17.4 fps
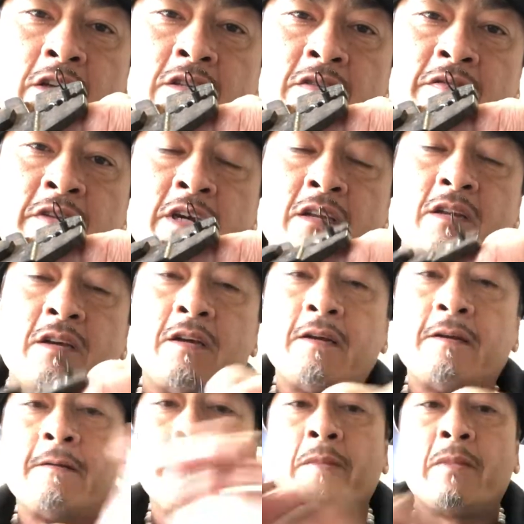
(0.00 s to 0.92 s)
of it.
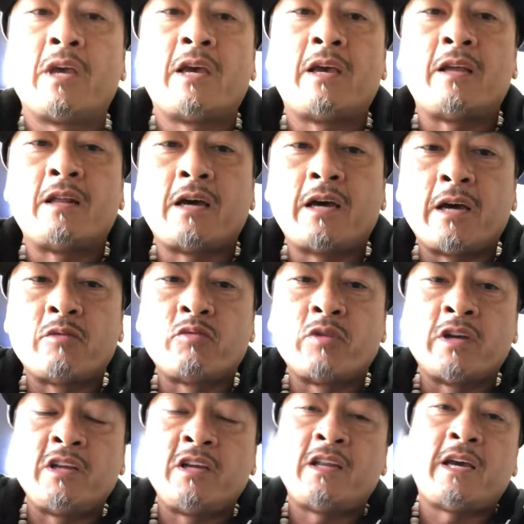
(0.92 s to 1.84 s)
And I
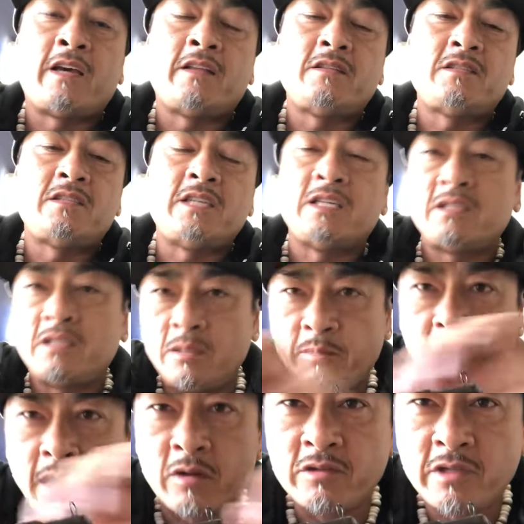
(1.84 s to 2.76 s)
run it at
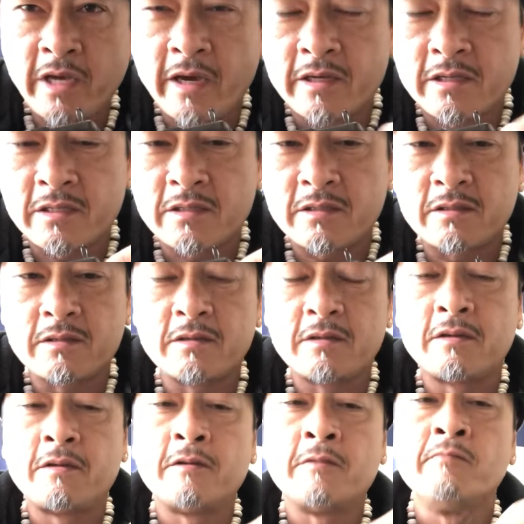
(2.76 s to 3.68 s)
60-pound test.
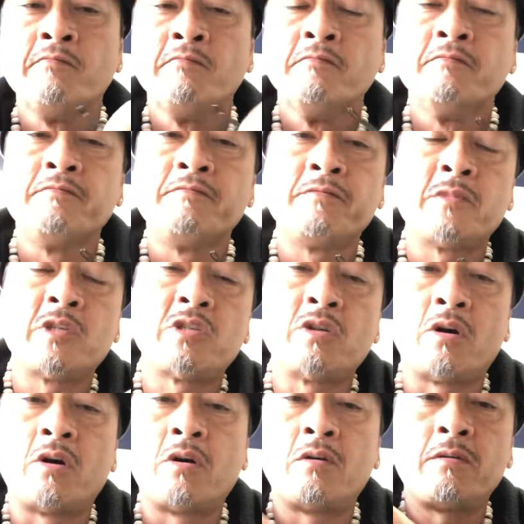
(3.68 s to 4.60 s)

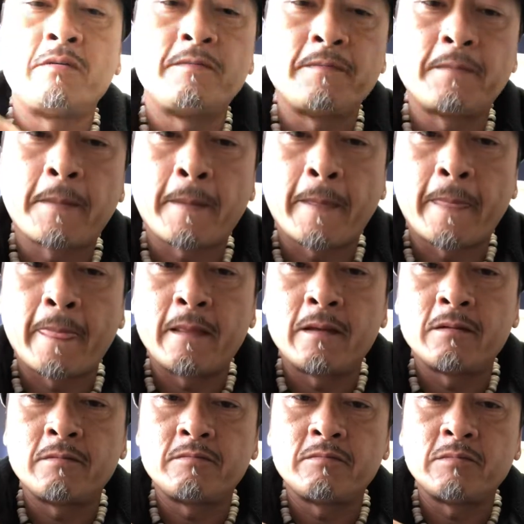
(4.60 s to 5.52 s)
So
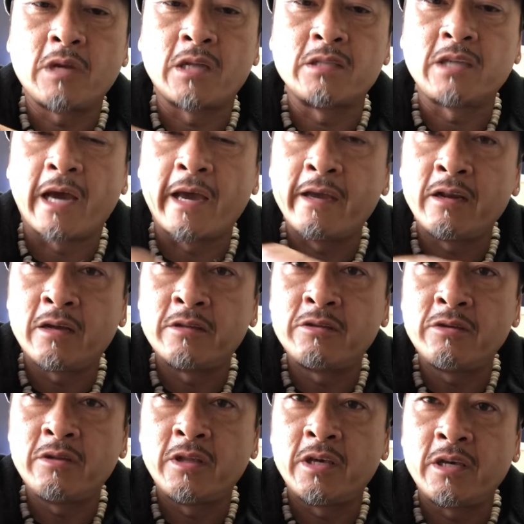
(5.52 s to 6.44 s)
I tie it
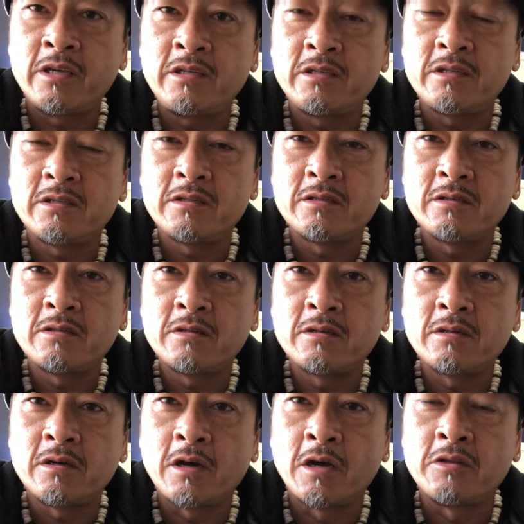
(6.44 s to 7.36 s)
onto this,
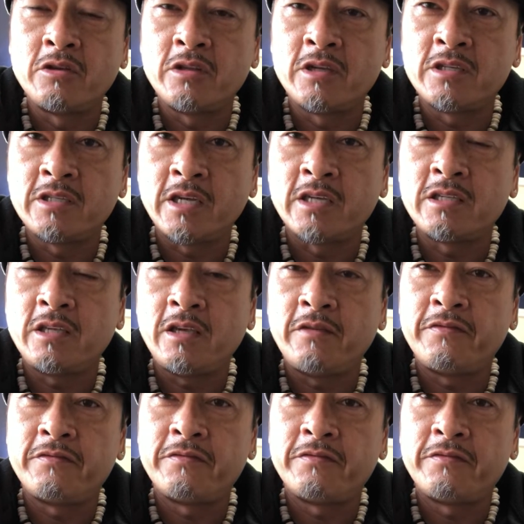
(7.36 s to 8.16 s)
onto the 60